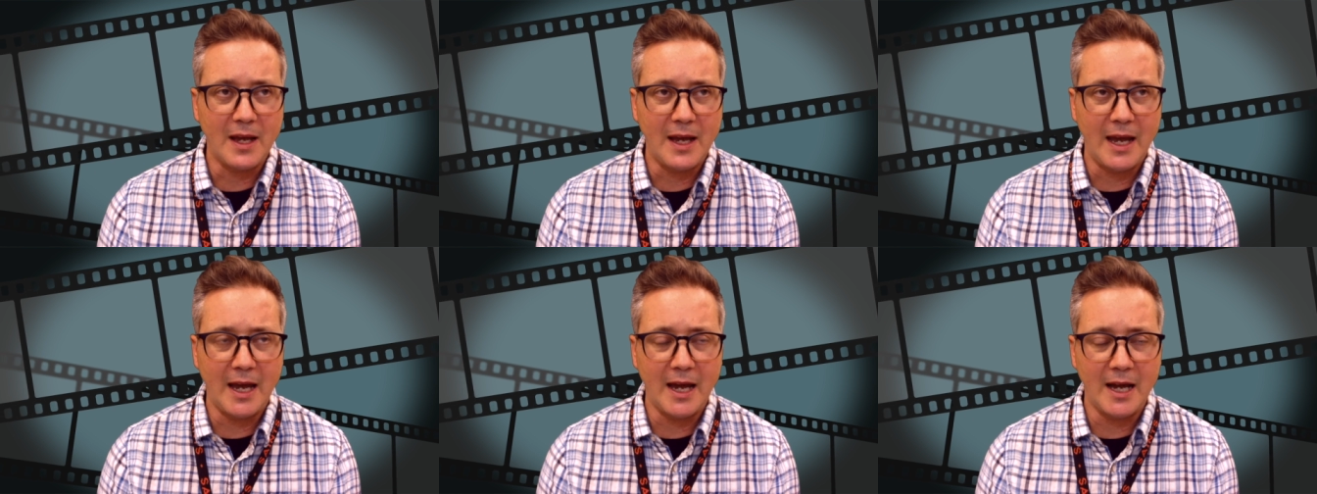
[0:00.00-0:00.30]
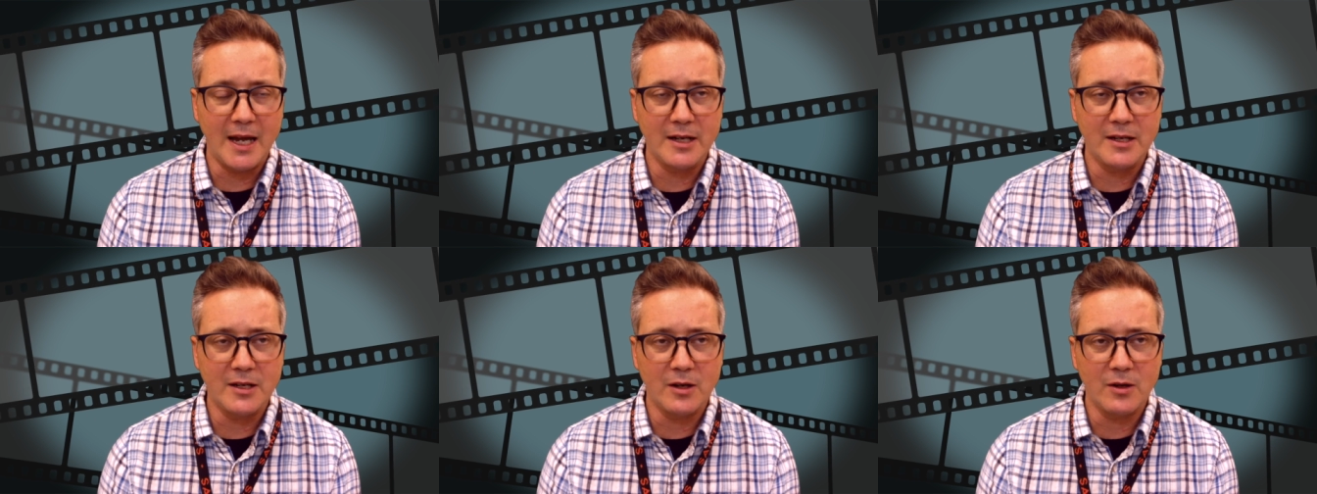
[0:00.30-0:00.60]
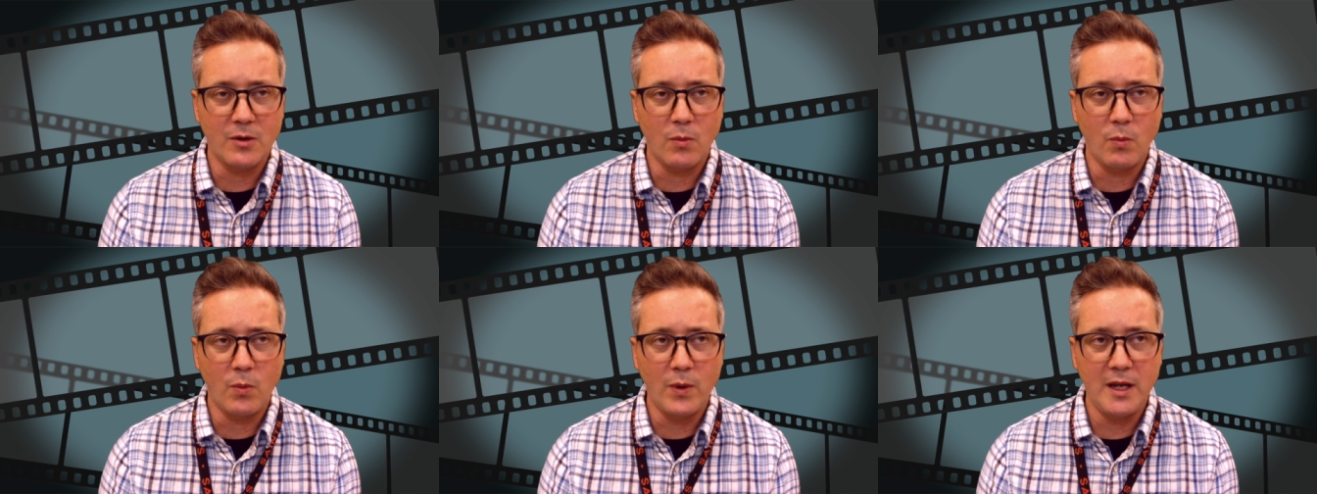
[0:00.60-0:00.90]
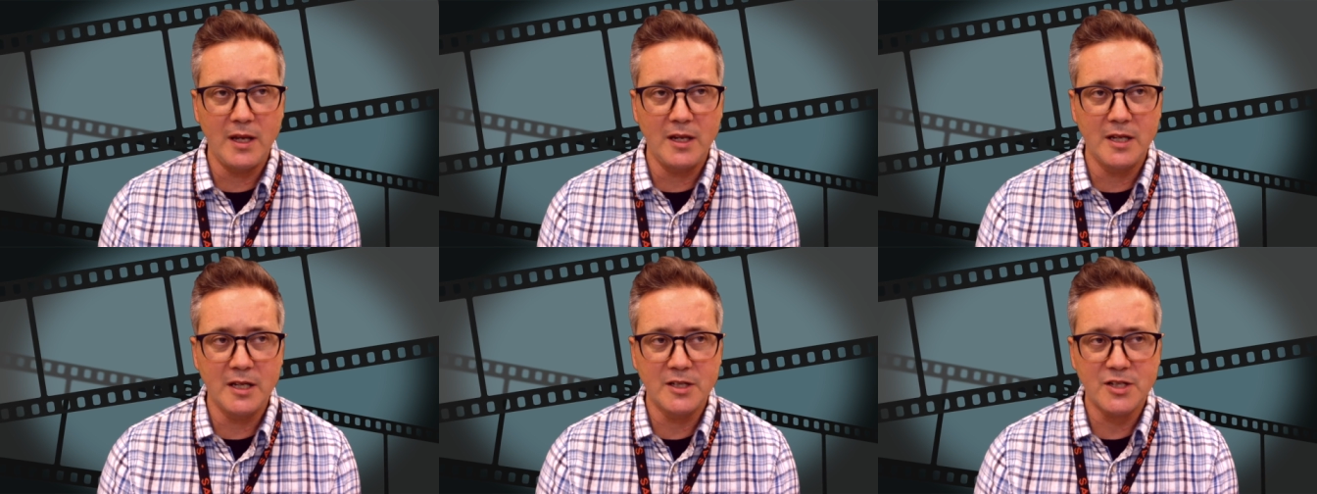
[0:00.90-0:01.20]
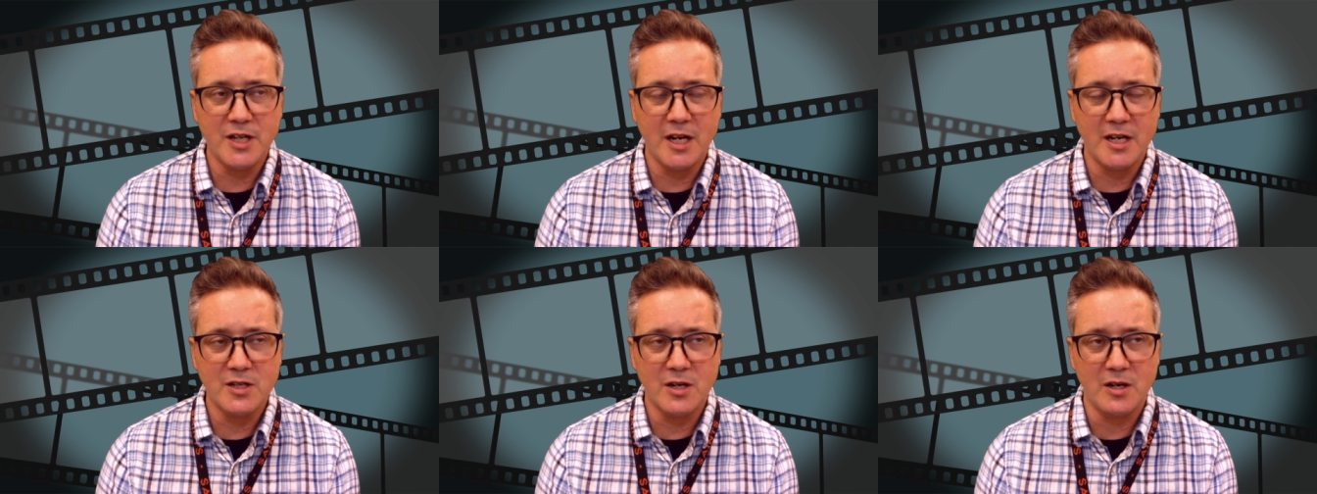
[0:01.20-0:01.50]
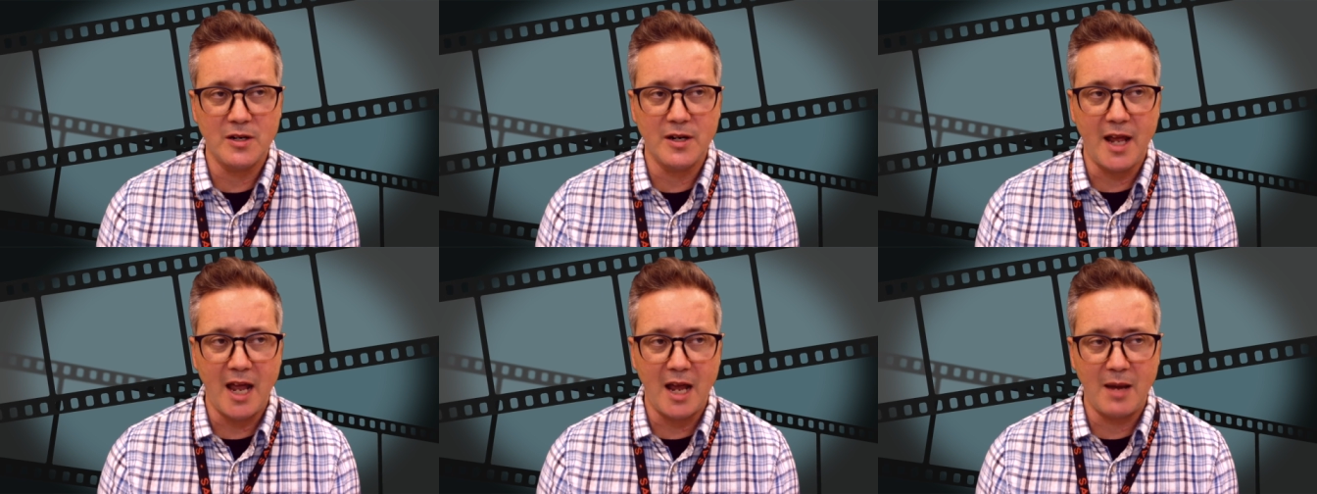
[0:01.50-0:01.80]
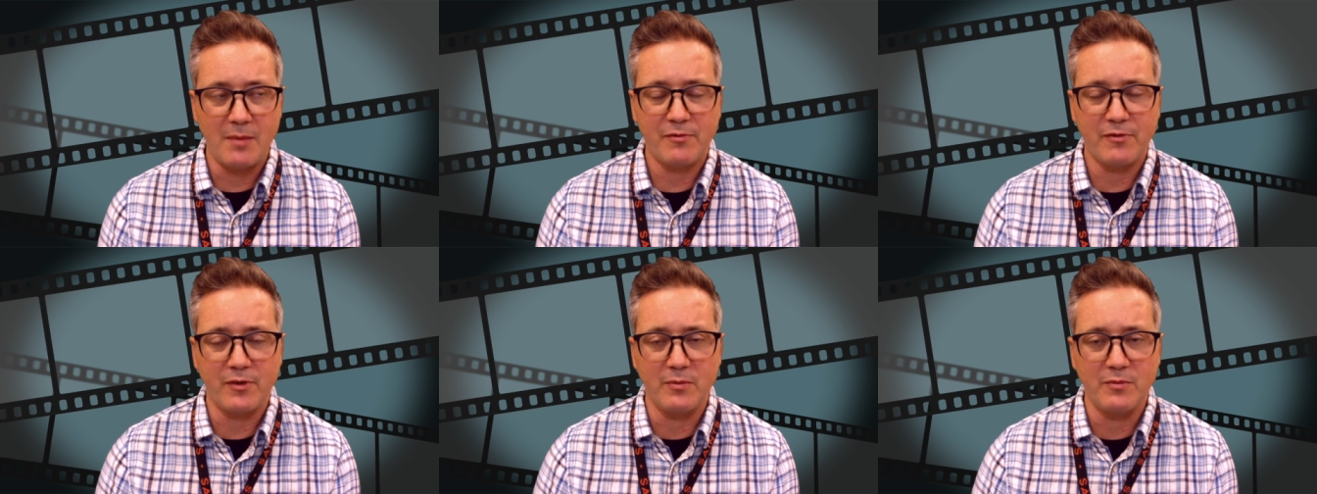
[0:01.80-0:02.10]
And we did change our
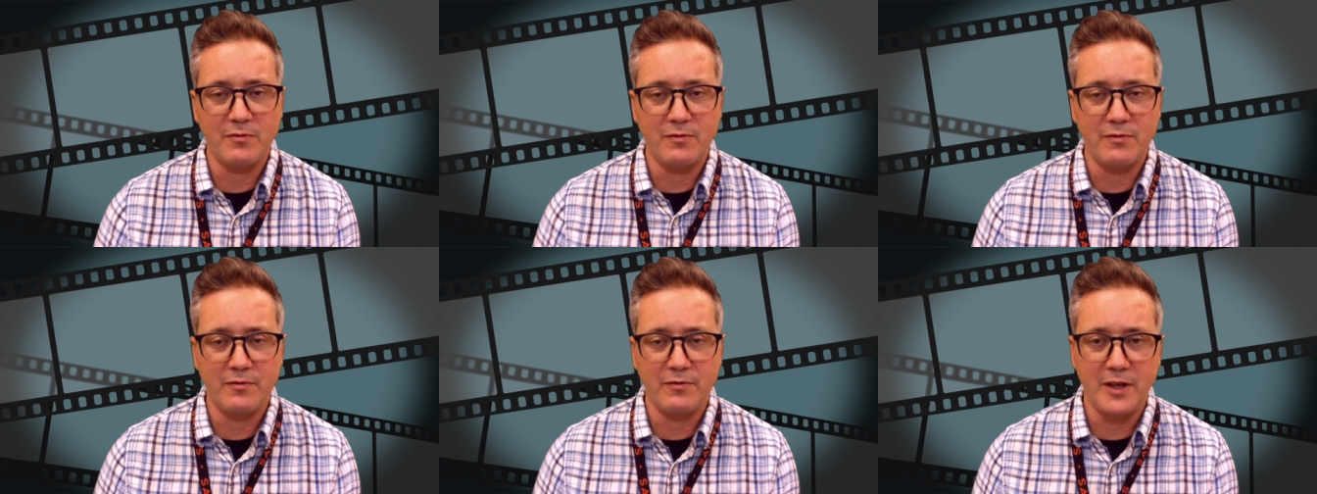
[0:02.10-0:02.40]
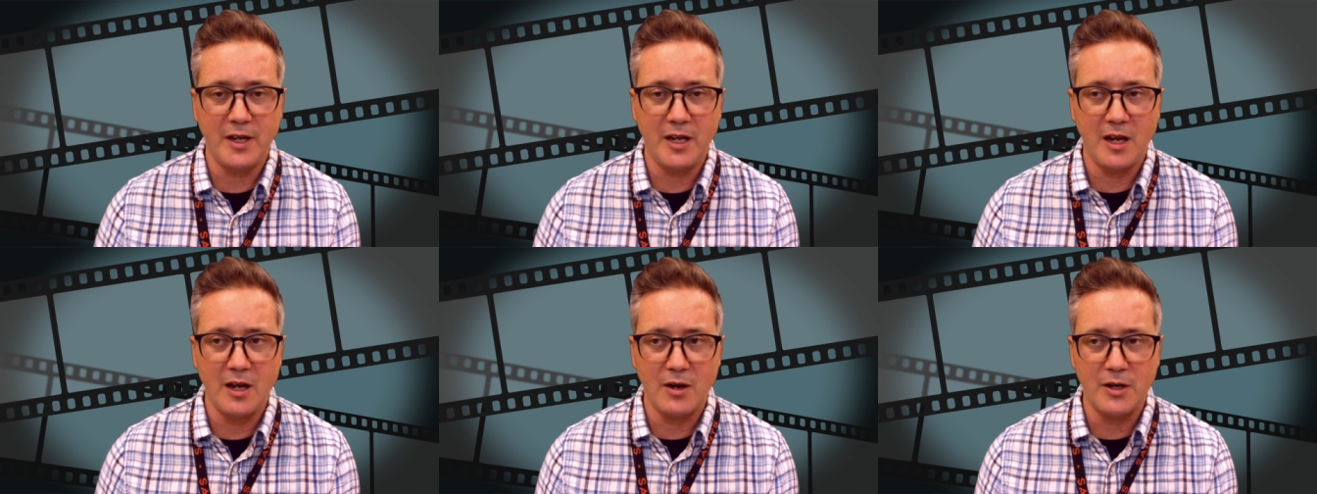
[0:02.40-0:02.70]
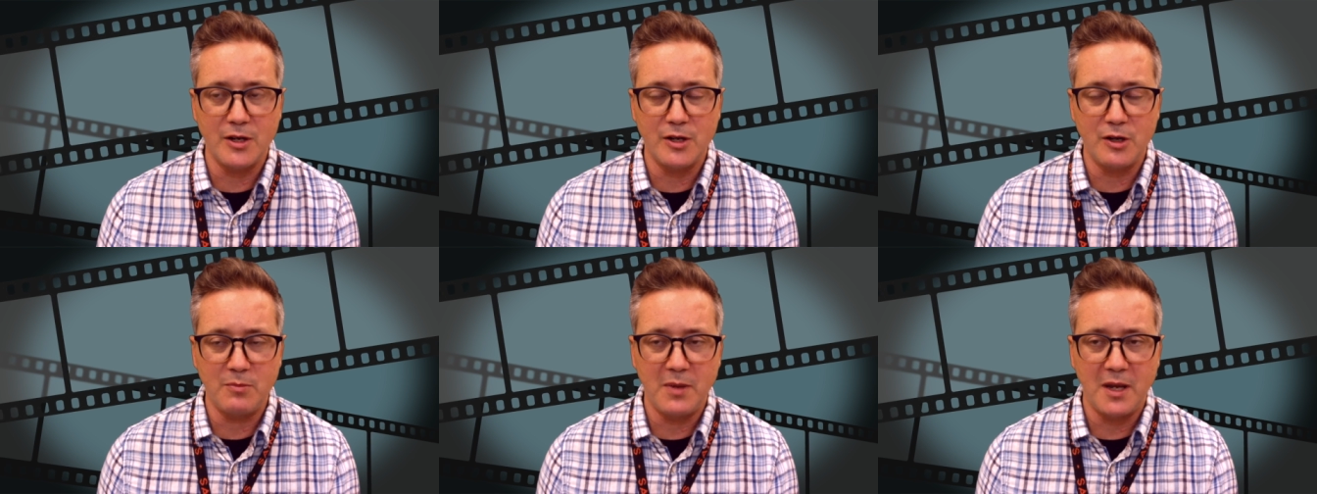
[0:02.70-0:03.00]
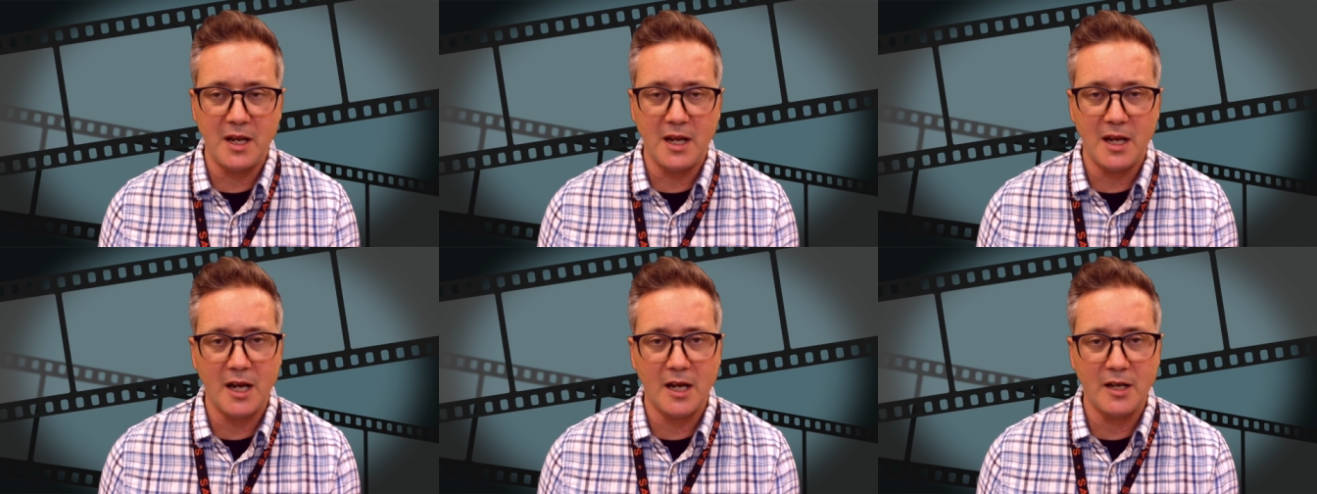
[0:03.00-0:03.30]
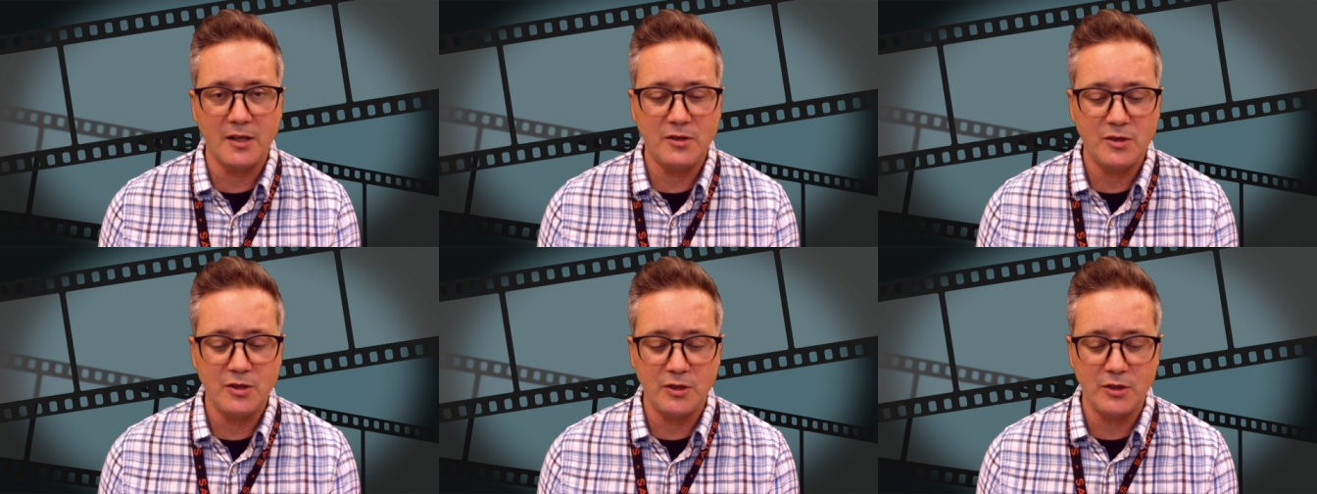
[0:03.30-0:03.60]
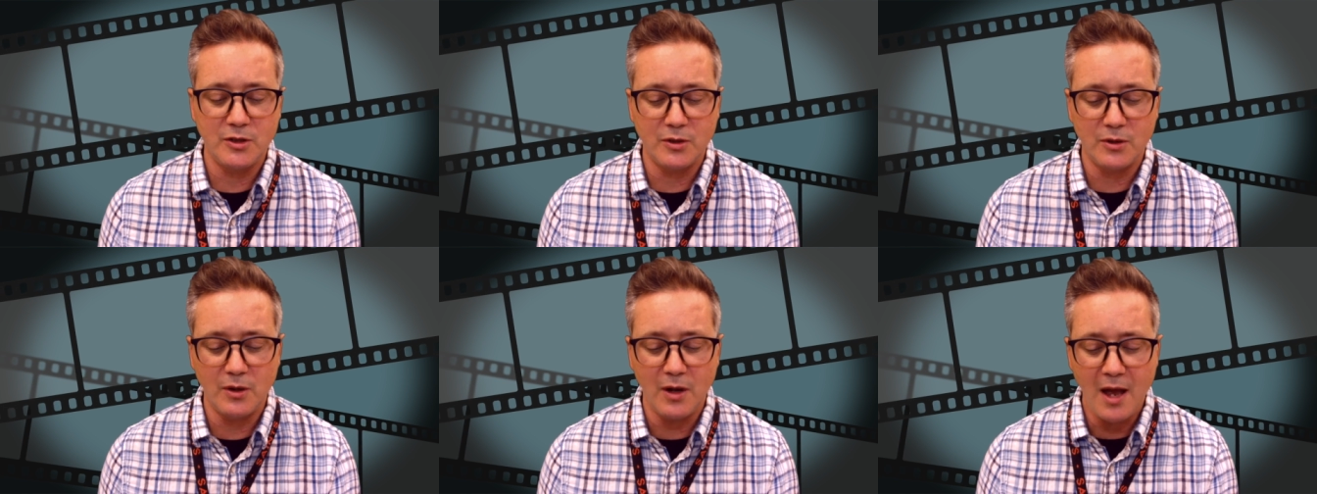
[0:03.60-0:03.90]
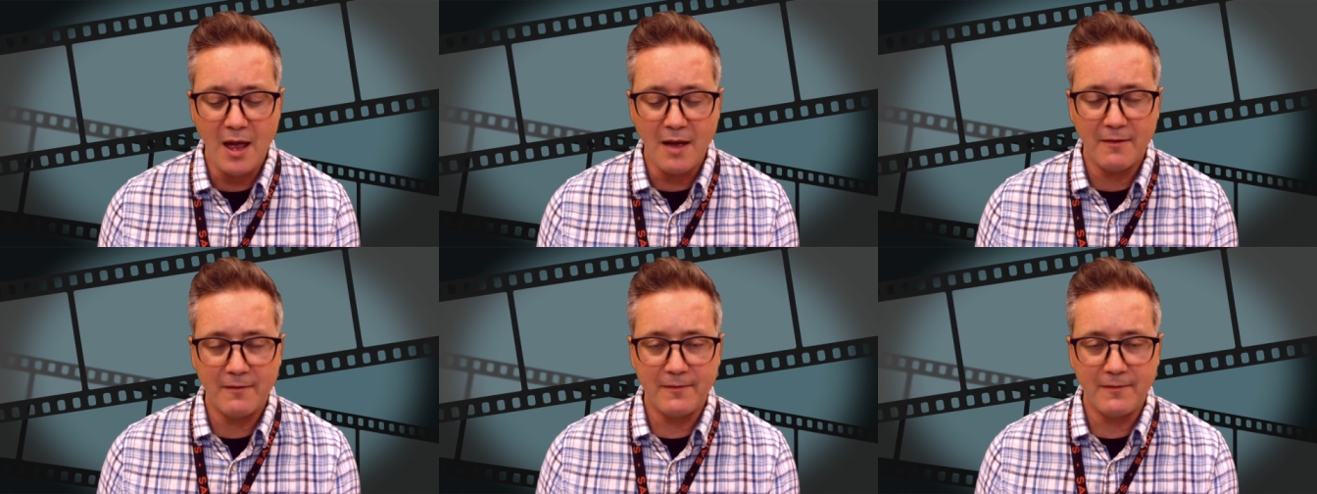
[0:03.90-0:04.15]
name from video and new media to